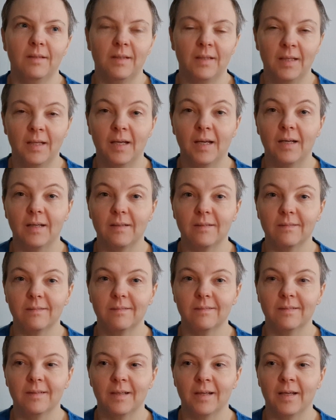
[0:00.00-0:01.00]
yeah,
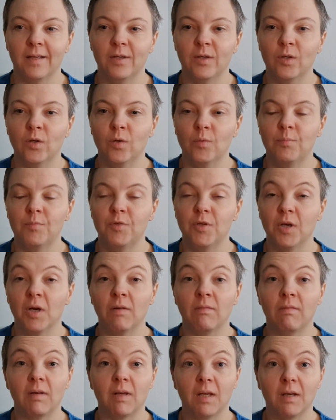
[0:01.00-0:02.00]
I hope you
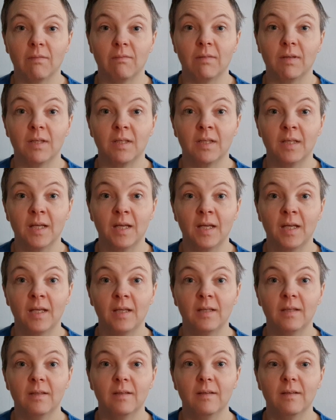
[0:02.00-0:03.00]
have a lovely
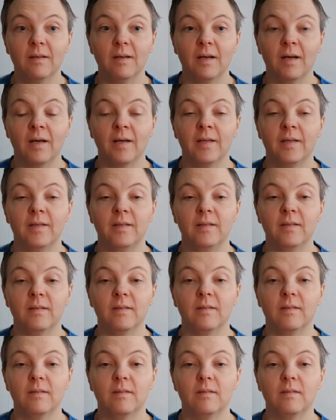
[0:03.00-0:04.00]
day.
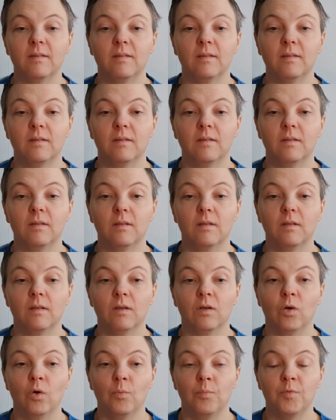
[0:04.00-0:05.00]
I
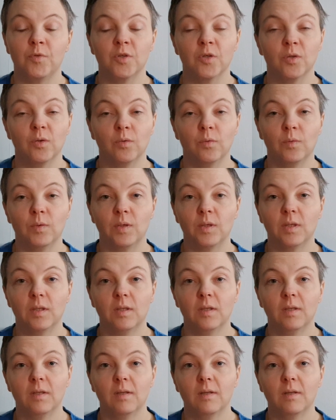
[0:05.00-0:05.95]
hope you,